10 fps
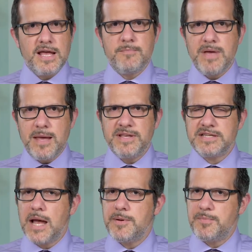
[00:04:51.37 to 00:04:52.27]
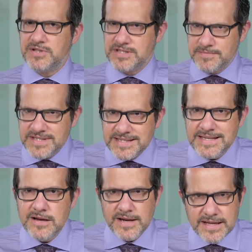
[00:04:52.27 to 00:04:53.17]
It may be time to put some
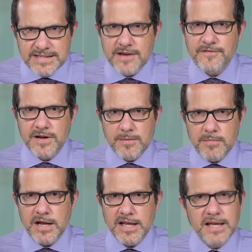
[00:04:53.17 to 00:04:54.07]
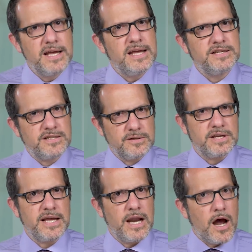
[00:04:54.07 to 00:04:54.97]
serious effort and money into
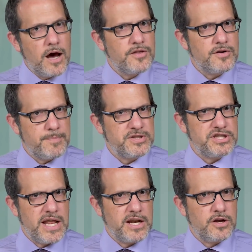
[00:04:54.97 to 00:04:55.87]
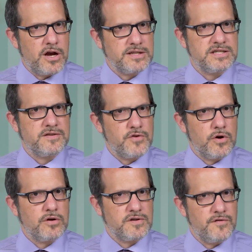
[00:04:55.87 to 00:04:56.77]
looking at other epigenetic causes of
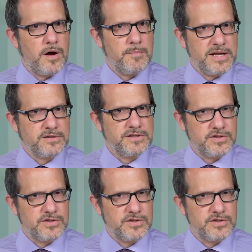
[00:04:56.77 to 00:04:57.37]
neurodevelopmental